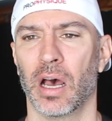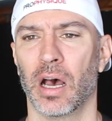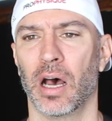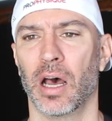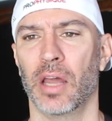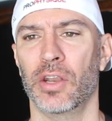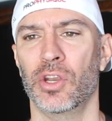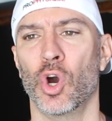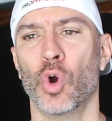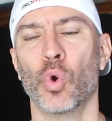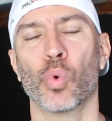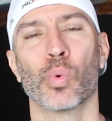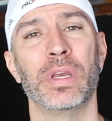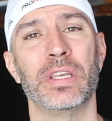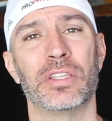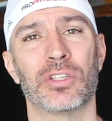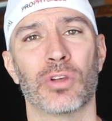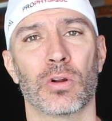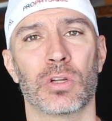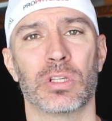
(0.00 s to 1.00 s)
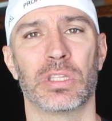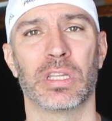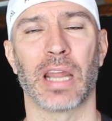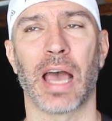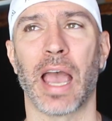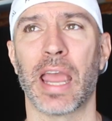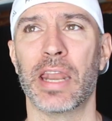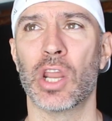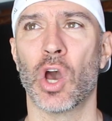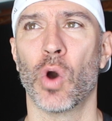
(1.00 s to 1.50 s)
No research that
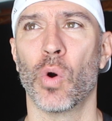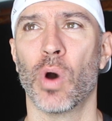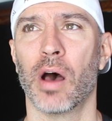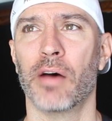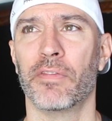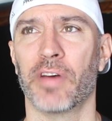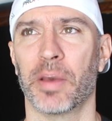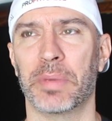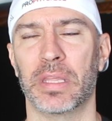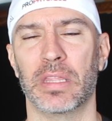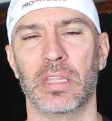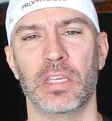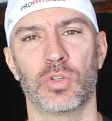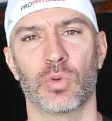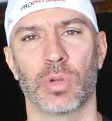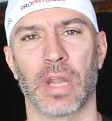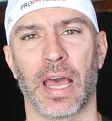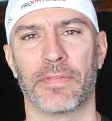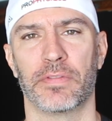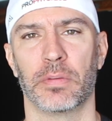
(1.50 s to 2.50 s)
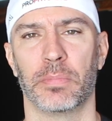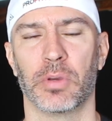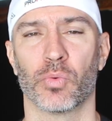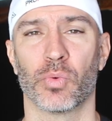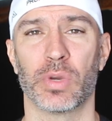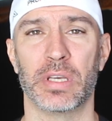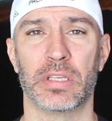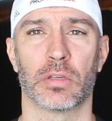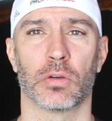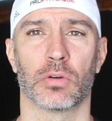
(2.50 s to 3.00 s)
I know of. I mean, these would have to be
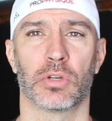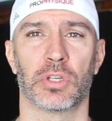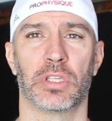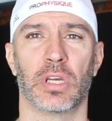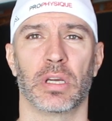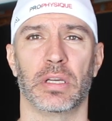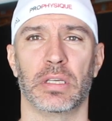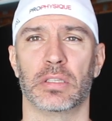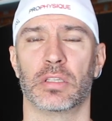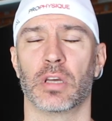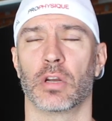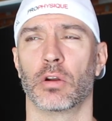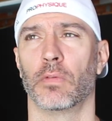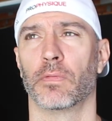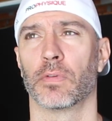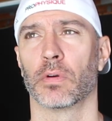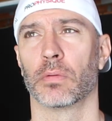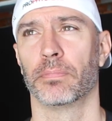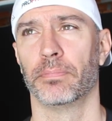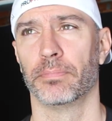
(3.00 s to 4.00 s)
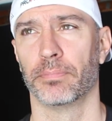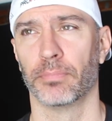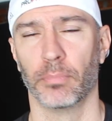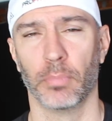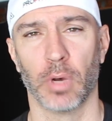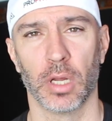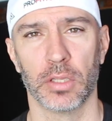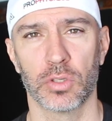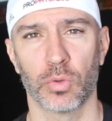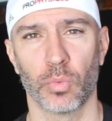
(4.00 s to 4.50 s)
research studies done over
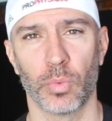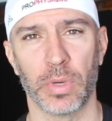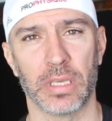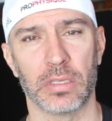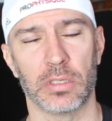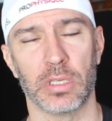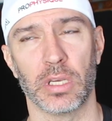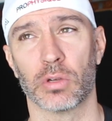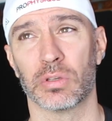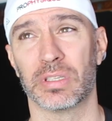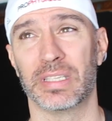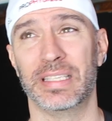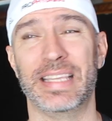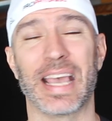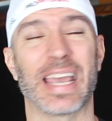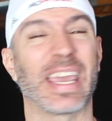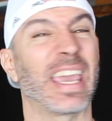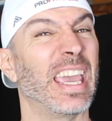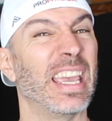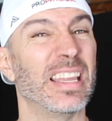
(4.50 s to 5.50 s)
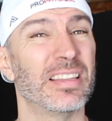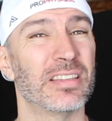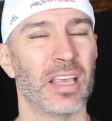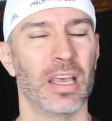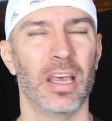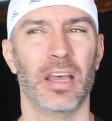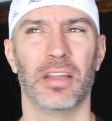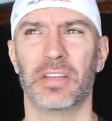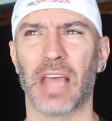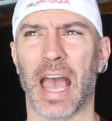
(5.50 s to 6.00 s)
months, weeks, years,
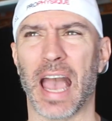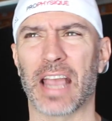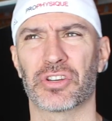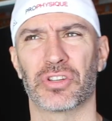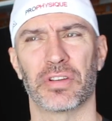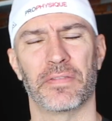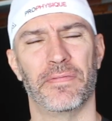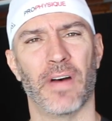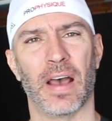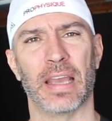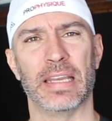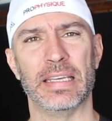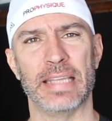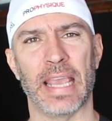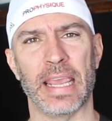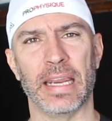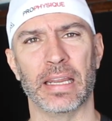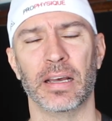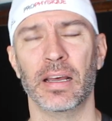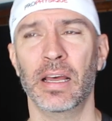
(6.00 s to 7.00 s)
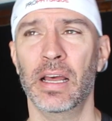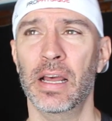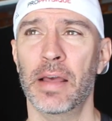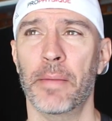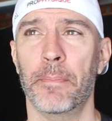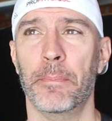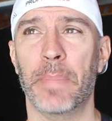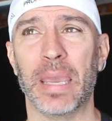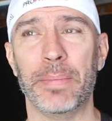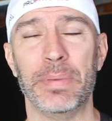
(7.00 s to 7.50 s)
decades to actually find data.
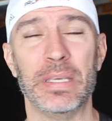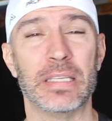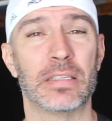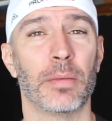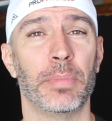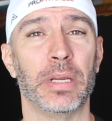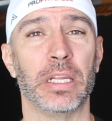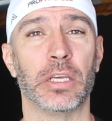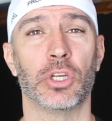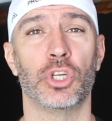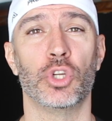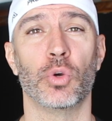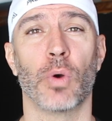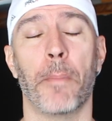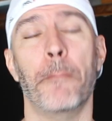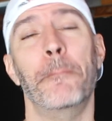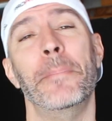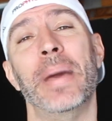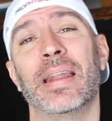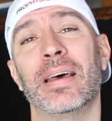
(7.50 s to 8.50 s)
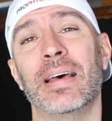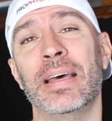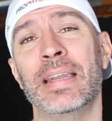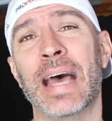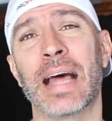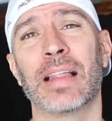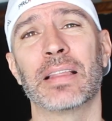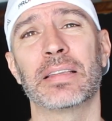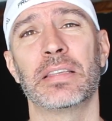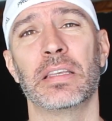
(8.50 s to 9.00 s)
Maybe somebody could do a
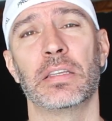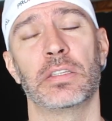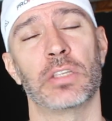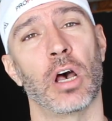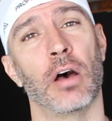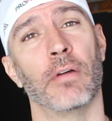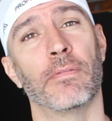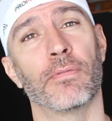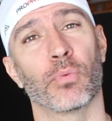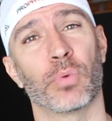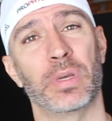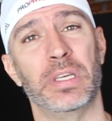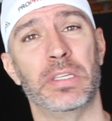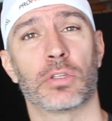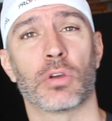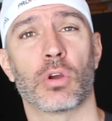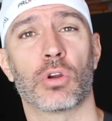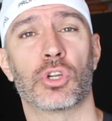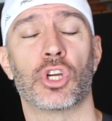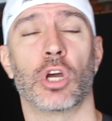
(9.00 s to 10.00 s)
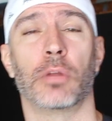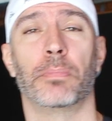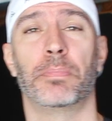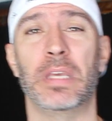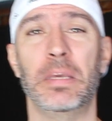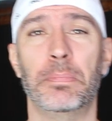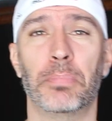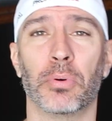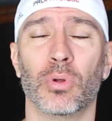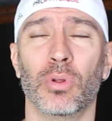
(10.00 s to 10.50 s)
meta-analysis of research on
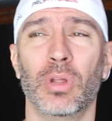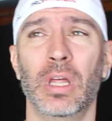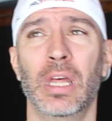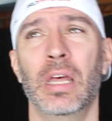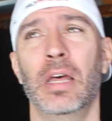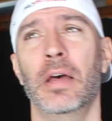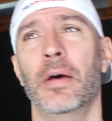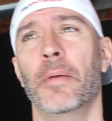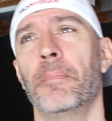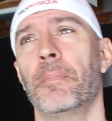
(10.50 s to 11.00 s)
people.